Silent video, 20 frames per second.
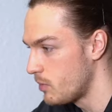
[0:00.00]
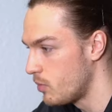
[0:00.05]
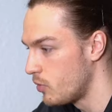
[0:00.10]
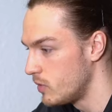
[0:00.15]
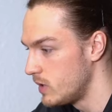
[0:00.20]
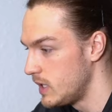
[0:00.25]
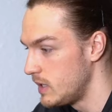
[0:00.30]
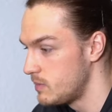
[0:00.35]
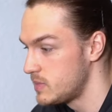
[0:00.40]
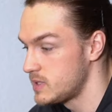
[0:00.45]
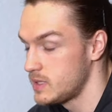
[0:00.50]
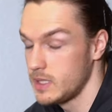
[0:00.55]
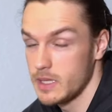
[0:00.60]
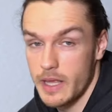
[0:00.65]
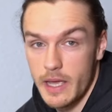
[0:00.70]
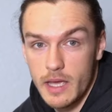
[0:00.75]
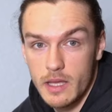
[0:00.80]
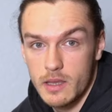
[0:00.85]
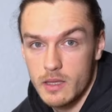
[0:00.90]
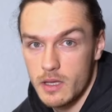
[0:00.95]
put dips in
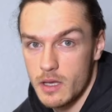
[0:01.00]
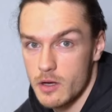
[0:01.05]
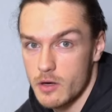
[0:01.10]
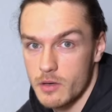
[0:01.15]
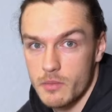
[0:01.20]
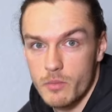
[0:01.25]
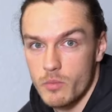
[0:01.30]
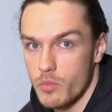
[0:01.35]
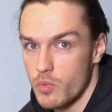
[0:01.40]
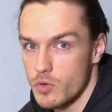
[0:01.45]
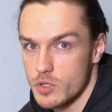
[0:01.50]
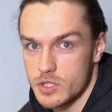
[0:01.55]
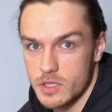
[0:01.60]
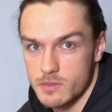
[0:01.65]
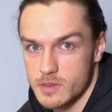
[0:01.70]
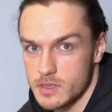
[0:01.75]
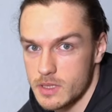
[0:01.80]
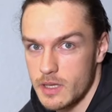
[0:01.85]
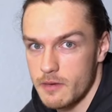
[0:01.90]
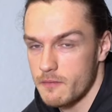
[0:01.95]
A tier.
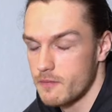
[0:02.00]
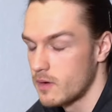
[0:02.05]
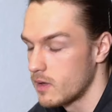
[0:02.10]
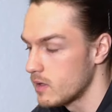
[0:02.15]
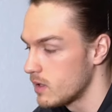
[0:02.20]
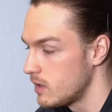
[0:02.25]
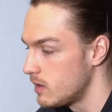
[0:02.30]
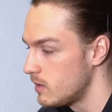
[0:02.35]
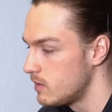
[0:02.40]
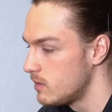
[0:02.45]
Push-ups definitely